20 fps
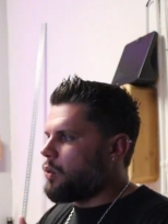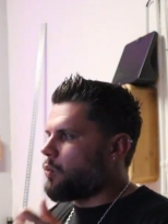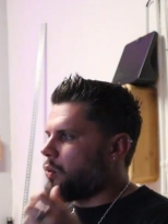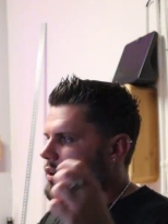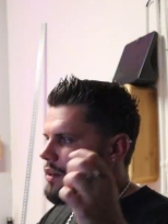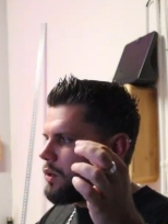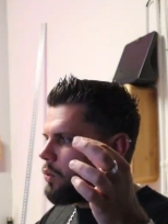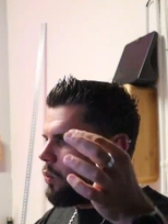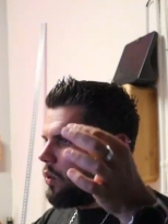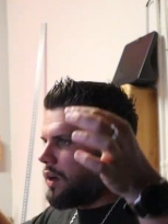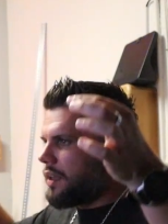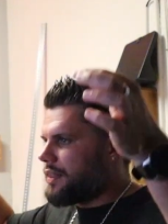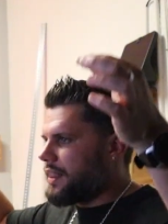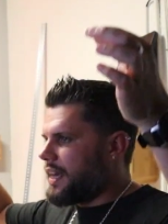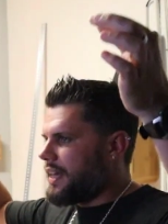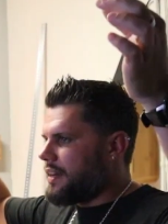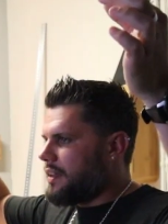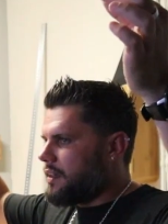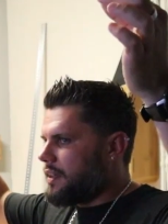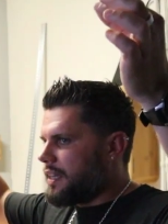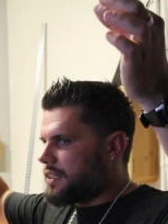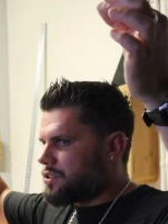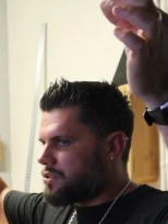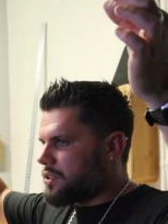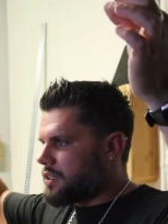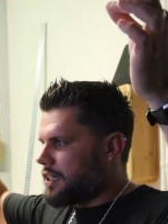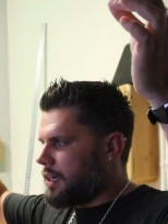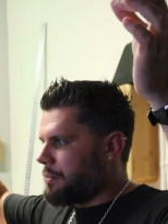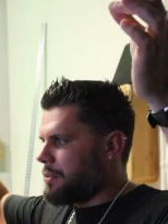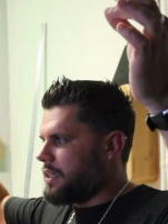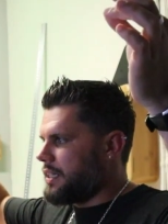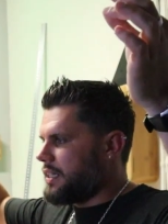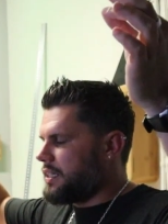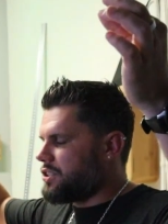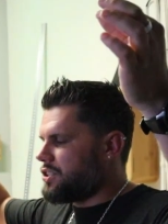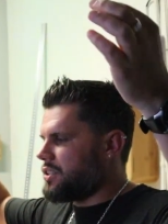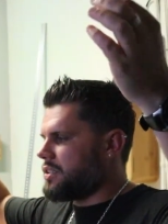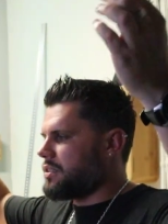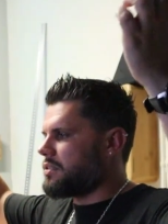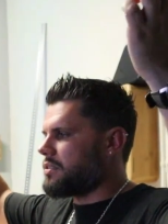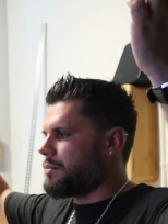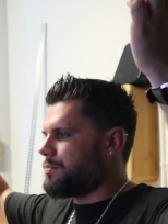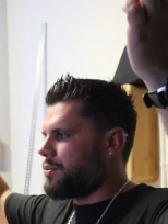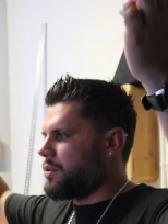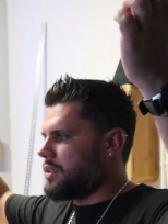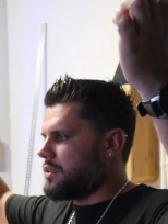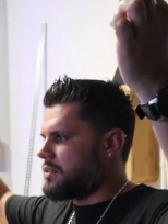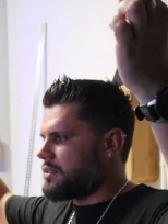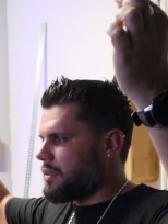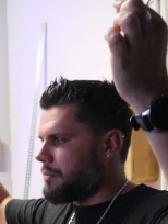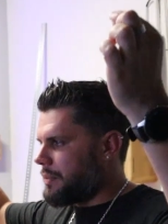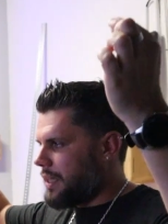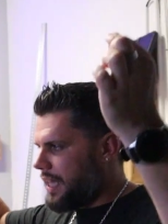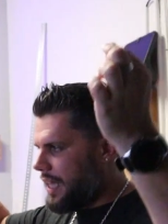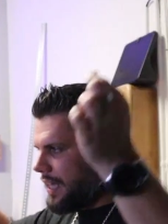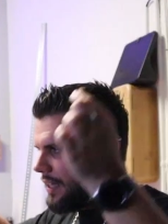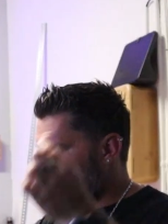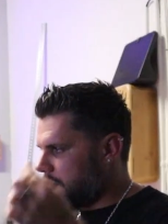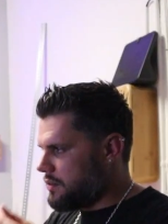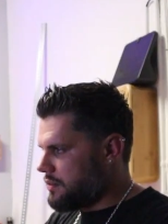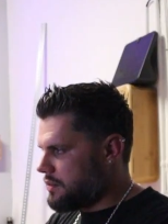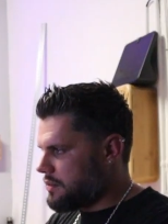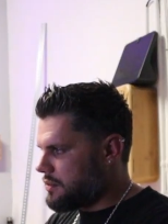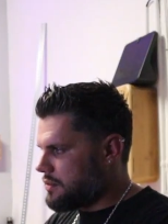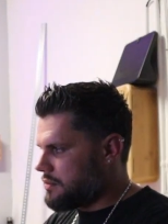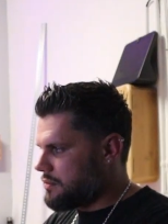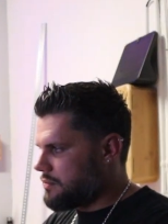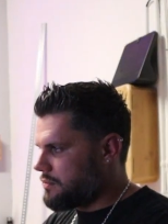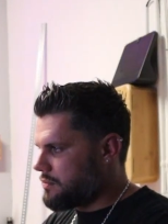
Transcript: we're gonna want that extra couple inches to put some angles,